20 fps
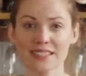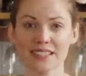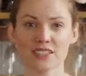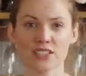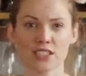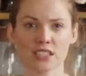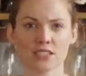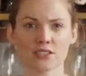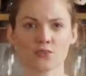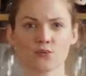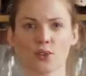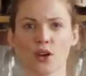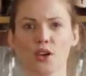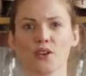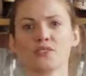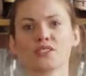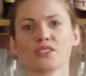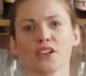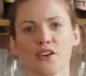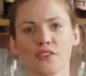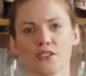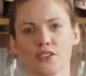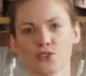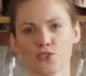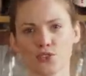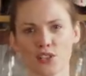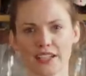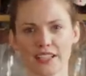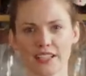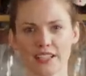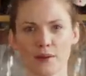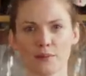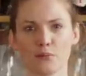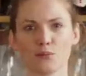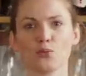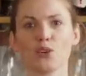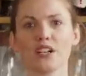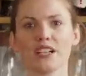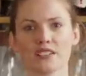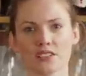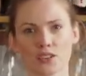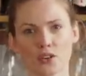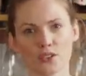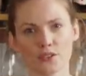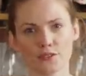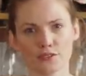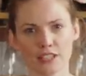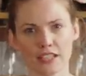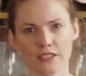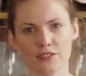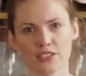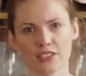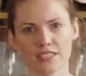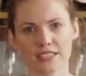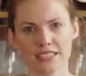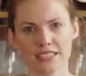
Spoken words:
It just rounds out the drink and brings all the flavors